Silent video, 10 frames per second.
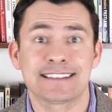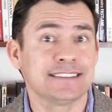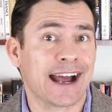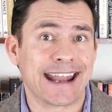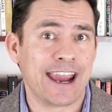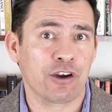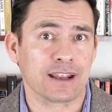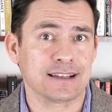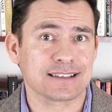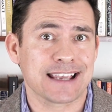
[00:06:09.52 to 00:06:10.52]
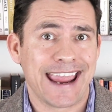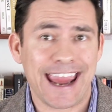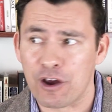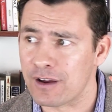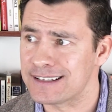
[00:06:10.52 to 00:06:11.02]
It's not arrogance.
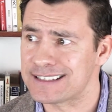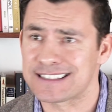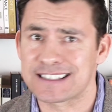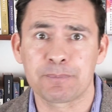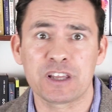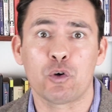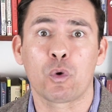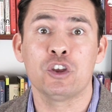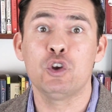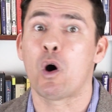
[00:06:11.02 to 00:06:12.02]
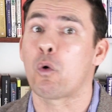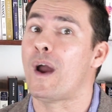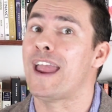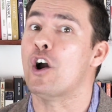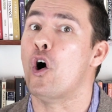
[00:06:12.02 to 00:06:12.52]
Arrogance is simply where you are
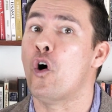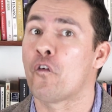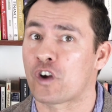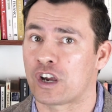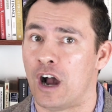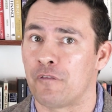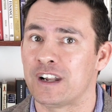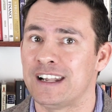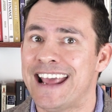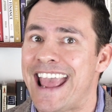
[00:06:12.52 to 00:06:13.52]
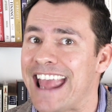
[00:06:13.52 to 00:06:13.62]
way overconfident